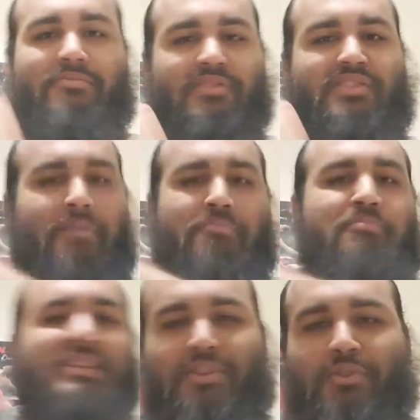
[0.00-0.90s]
something
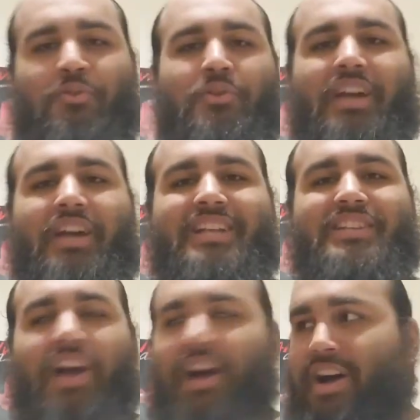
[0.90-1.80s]
mystical,
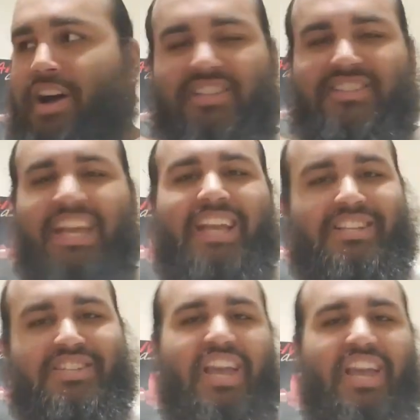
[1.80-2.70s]
a
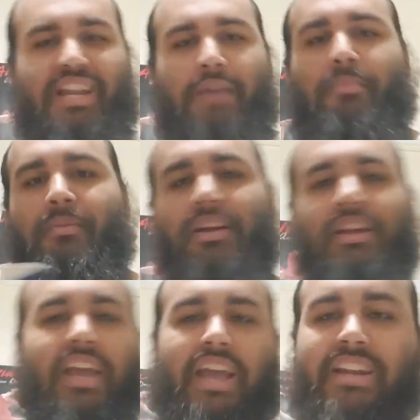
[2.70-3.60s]
Satan chained up
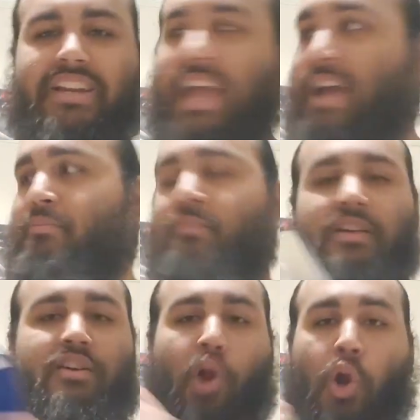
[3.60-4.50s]
in the damn
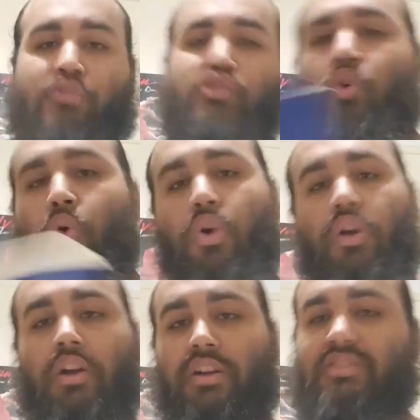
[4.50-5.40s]
earth's core
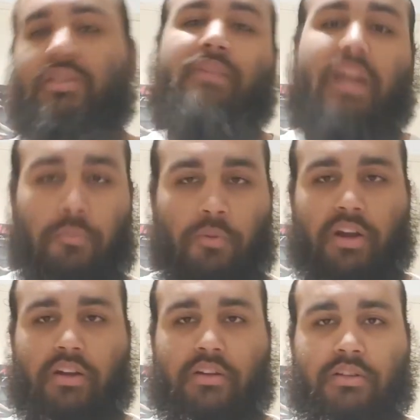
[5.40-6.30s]
some damn way.
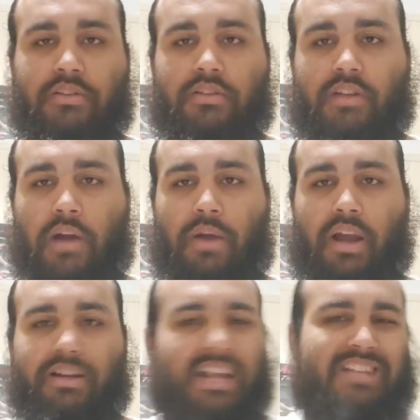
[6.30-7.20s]
All
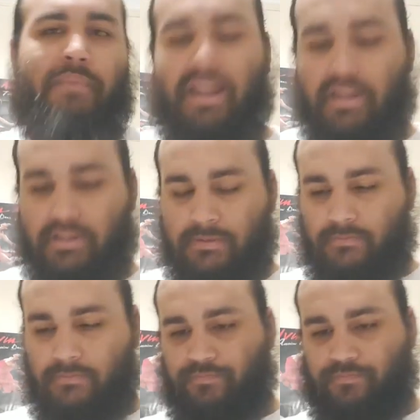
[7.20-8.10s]
right? That's madness.
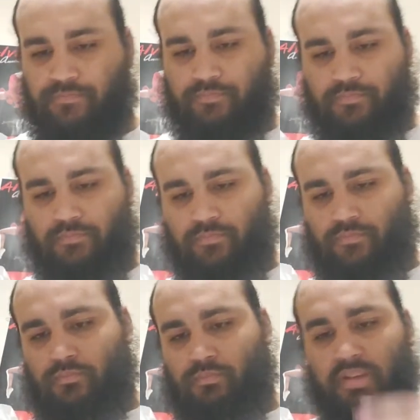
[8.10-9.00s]

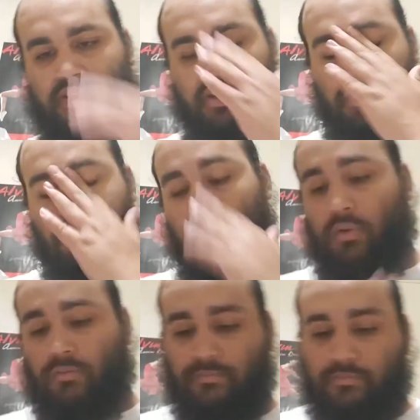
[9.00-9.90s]
We're continuing
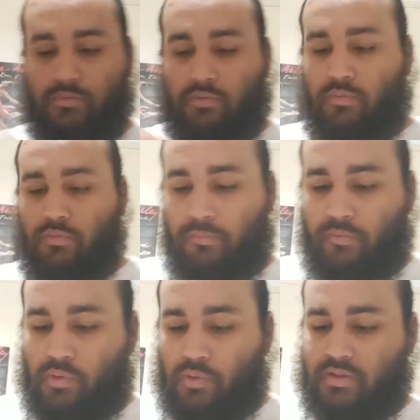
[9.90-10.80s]
on from
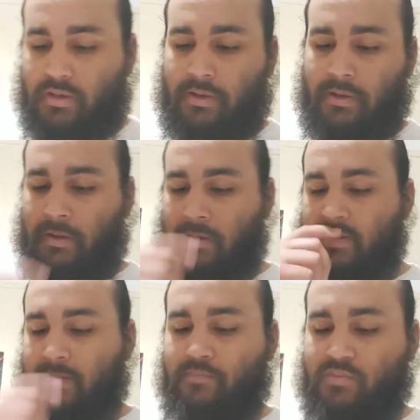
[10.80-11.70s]
verse
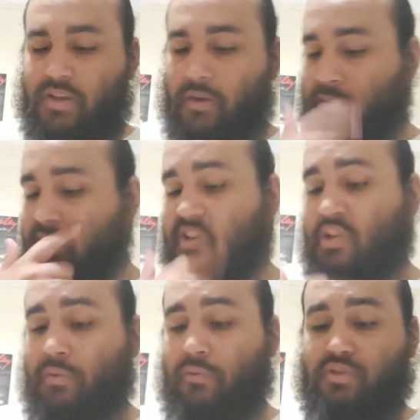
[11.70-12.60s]
7.
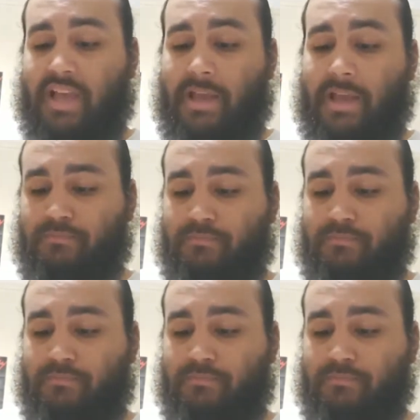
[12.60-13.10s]
Continuing verse 8.